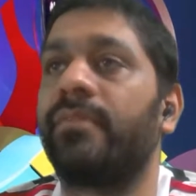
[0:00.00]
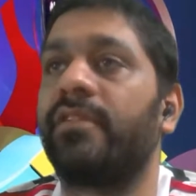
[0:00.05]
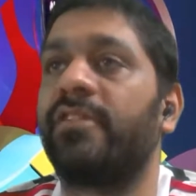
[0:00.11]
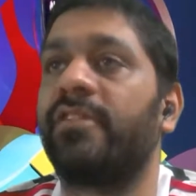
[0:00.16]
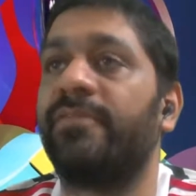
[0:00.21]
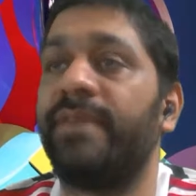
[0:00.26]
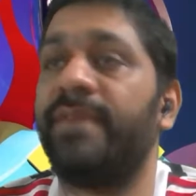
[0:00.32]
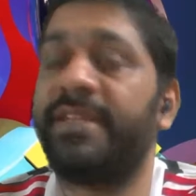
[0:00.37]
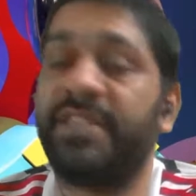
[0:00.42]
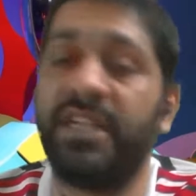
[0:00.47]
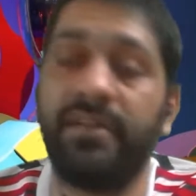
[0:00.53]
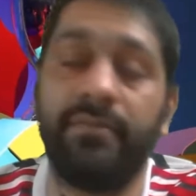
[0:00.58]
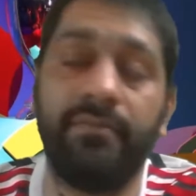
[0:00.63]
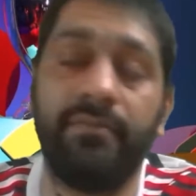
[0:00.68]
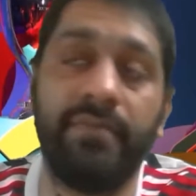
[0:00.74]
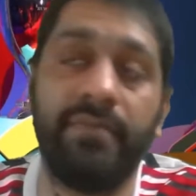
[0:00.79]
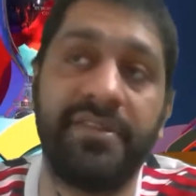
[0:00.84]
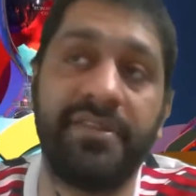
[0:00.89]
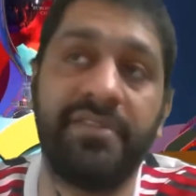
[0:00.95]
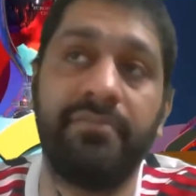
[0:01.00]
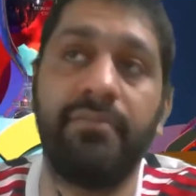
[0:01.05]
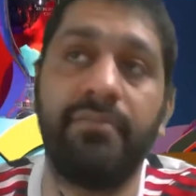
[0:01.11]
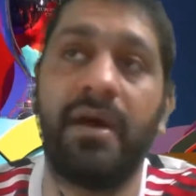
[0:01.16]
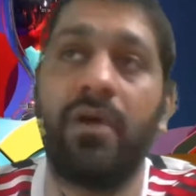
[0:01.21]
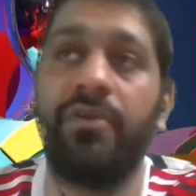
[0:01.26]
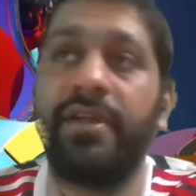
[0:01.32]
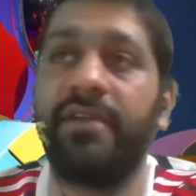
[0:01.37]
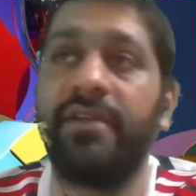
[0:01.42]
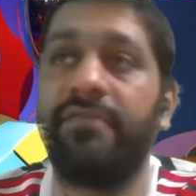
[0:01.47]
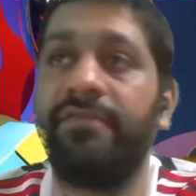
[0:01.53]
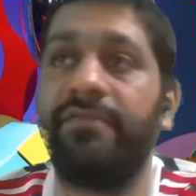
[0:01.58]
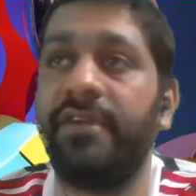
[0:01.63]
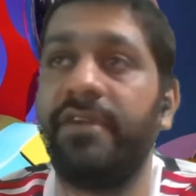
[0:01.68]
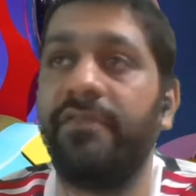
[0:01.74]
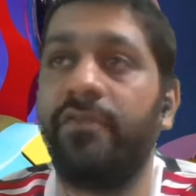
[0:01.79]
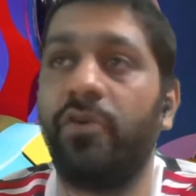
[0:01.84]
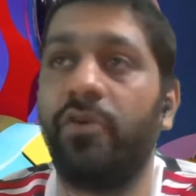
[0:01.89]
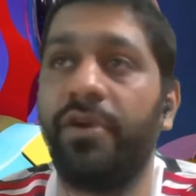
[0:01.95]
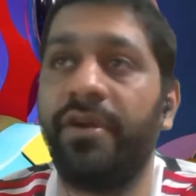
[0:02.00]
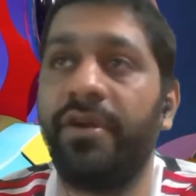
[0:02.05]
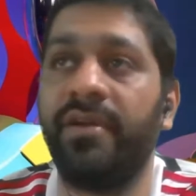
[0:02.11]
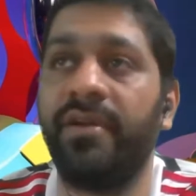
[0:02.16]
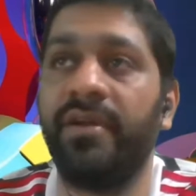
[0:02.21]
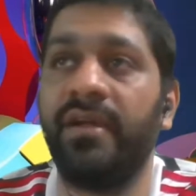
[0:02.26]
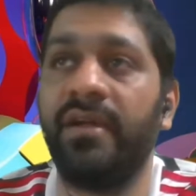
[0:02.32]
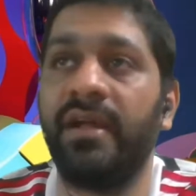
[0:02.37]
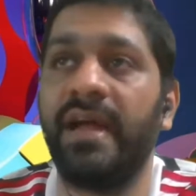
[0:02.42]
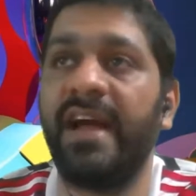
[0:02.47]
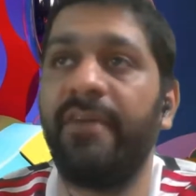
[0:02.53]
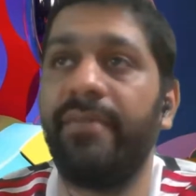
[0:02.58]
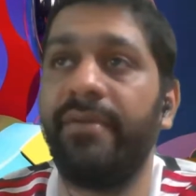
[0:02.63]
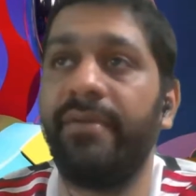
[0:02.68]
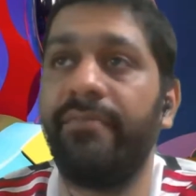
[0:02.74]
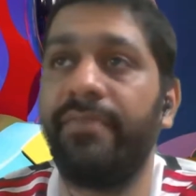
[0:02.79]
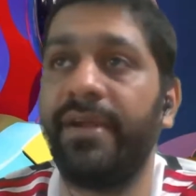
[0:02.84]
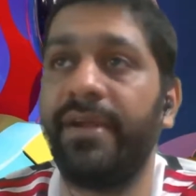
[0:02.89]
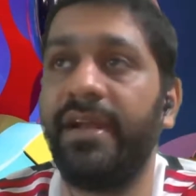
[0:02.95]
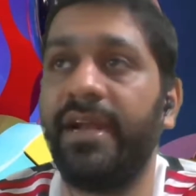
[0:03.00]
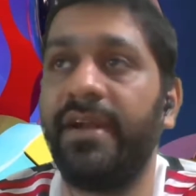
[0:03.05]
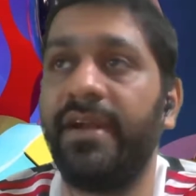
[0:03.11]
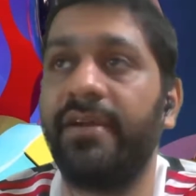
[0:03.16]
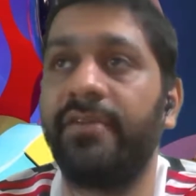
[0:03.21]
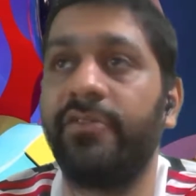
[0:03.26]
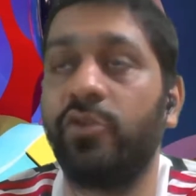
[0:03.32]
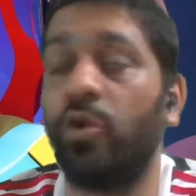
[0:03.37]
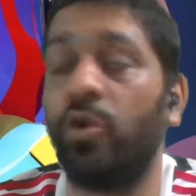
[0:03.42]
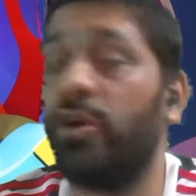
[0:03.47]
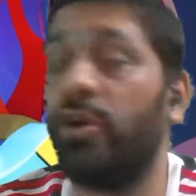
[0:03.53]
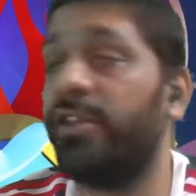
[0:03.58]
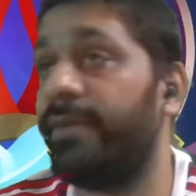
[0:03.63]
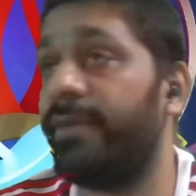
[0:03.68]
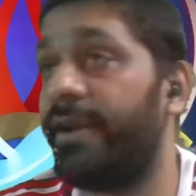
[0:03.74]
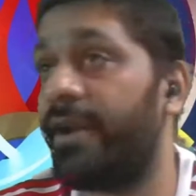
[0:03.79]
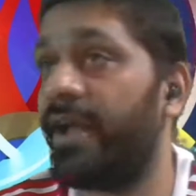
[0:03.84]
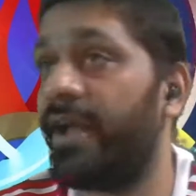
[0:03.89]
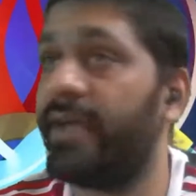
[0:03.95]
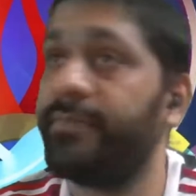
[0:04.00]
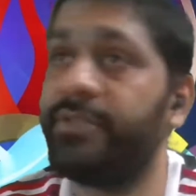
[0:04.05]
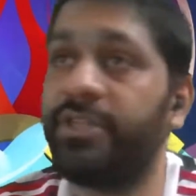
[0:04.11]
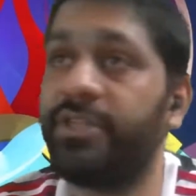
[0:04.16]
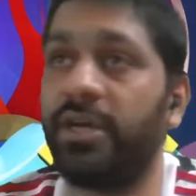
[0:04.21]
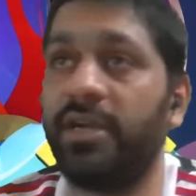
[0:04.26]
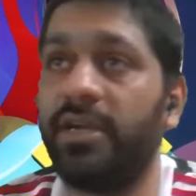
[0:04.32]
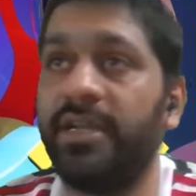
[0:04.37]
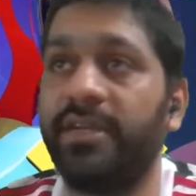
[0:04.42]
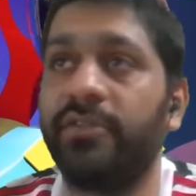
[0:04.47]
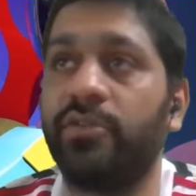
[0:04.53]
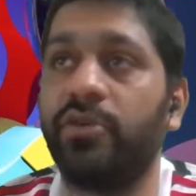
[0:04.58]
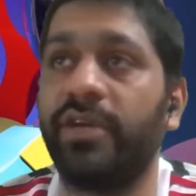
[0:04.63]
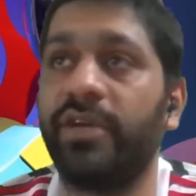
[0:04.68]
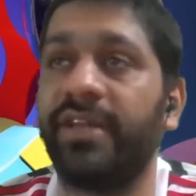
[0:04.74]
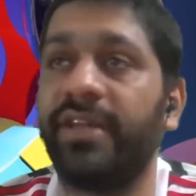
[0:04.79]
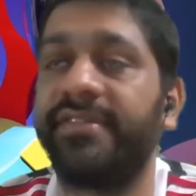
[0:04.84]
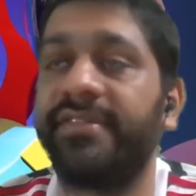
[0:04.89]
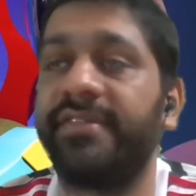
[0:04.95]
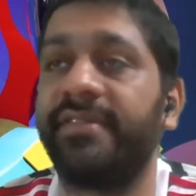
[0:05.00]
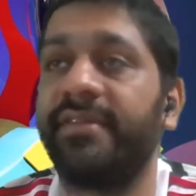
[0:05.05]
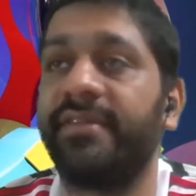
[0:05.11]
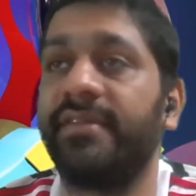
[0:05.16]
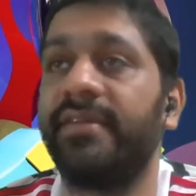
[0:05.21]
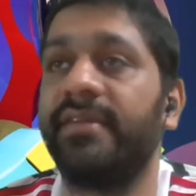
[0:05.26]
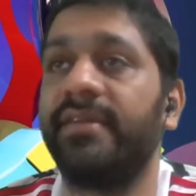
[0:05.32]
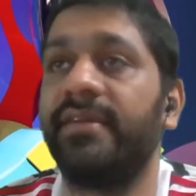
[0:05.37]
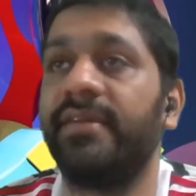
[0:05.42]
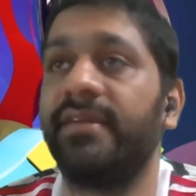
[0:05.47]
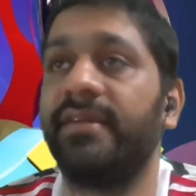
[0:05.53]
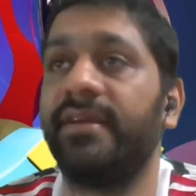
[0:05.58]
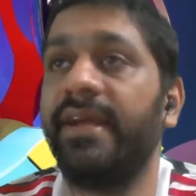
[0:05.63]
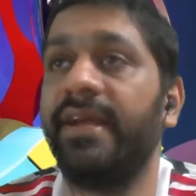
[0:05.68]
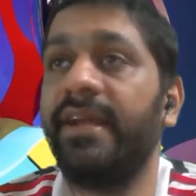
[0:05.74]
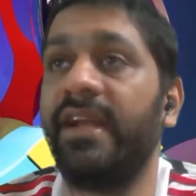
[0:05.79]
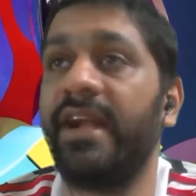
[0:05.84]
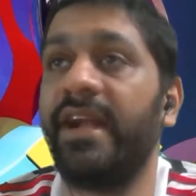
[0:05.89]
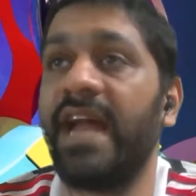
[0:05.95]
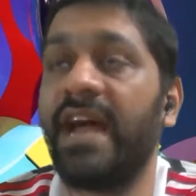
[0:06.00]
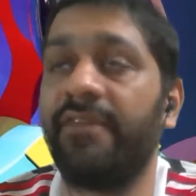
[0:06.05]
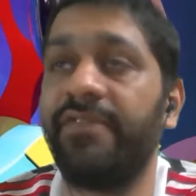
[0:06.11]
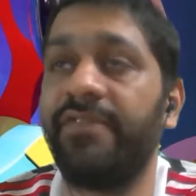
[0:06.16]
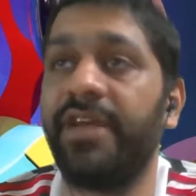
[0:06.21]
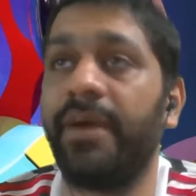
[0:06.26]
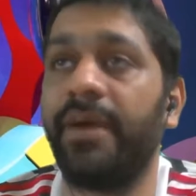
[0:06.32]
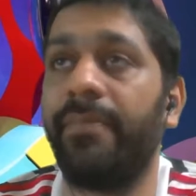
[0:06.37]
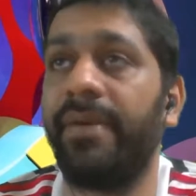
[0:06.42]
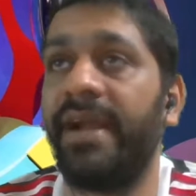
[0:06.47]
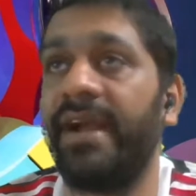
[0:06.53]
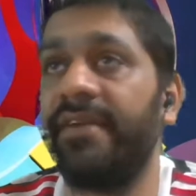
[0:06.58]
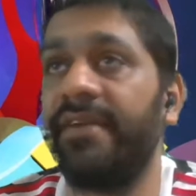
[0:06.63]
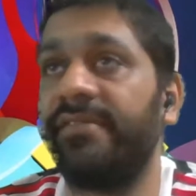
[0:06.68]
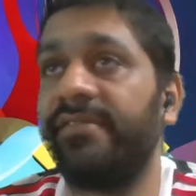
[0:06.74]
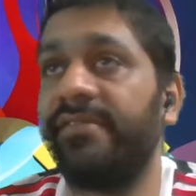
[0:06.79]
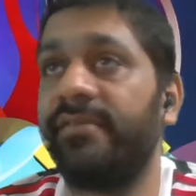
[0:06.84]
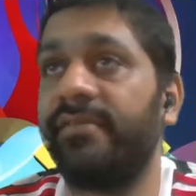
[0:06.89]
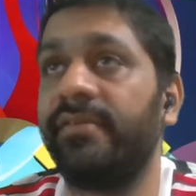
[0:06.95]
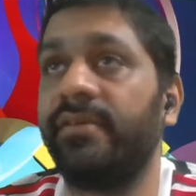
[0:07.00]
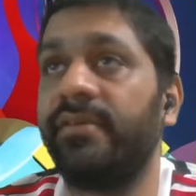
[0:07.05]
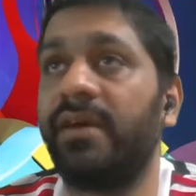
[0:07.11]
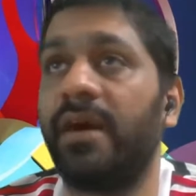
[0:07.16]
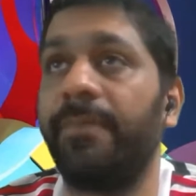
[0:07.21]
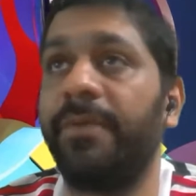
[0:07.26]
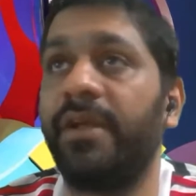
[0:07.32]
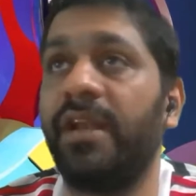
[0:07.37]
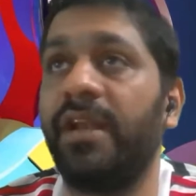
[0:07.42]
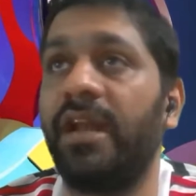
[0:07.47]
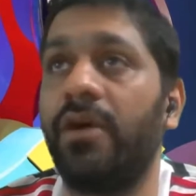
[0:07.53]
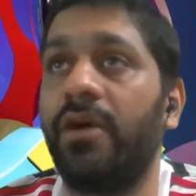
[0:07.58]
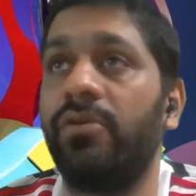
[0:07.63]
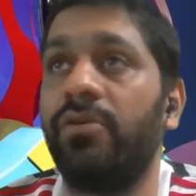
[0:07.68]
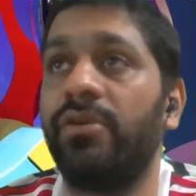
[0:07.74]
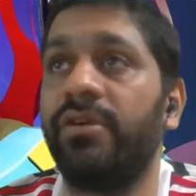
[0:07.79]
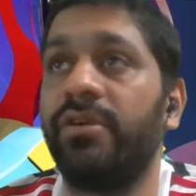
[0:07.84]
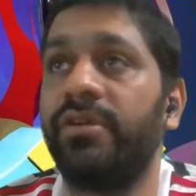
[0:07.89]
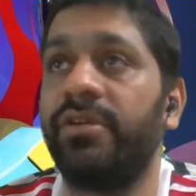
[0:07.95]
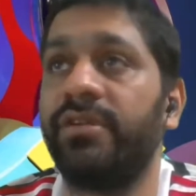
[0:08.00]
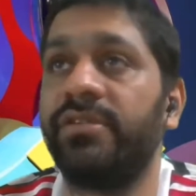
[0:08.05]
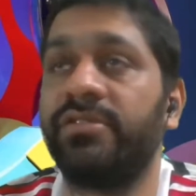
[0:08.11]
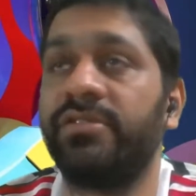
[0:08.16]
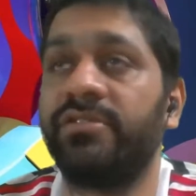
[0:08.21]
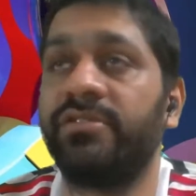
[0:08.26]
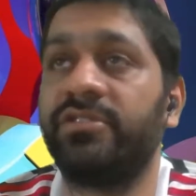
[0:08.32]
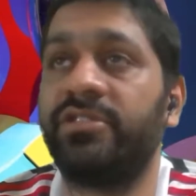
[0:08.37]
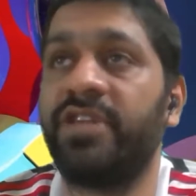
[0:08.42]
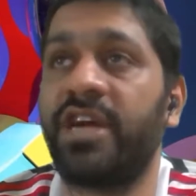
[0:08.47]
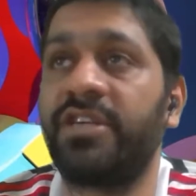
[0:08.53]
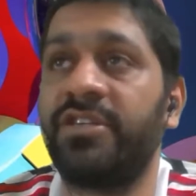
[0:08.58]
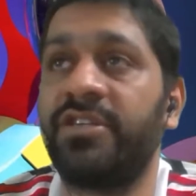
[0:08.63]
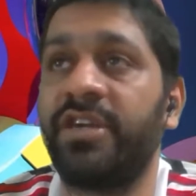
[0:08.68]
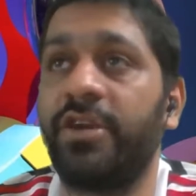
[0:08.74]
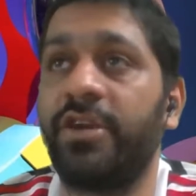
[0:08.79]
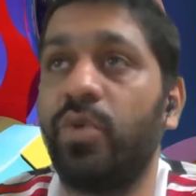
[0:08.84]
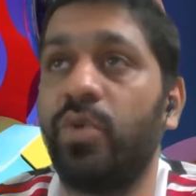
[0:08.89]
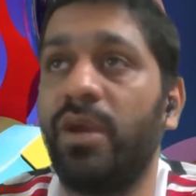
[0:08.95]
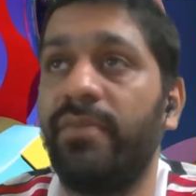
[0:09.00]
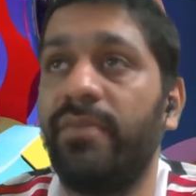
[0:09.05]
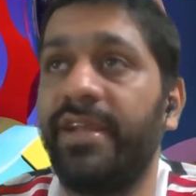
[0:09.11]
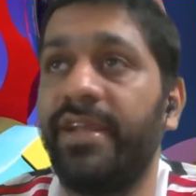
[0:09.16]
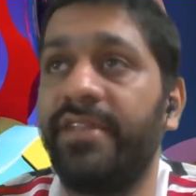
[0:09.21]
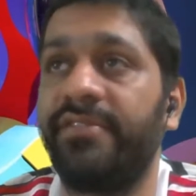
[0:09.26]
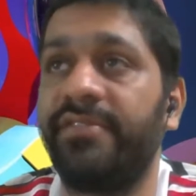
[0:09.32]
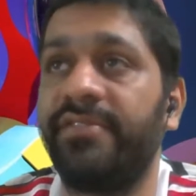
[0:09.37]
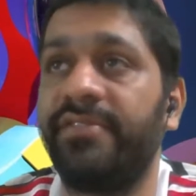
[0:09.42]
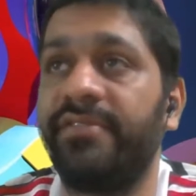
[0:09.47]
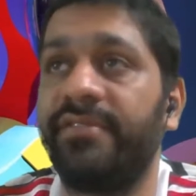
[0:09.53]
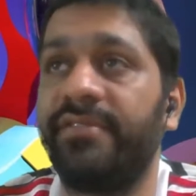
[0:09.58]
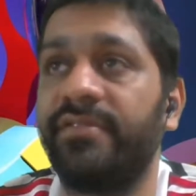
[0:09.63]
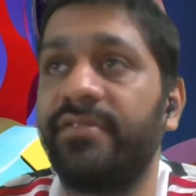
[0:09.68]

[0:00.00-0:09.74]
Especially Mason Mount and Phil Foden have been brilliant. So has been Raheem Sterling. So yes, England have the upper hand up till now, just under 12 minutes.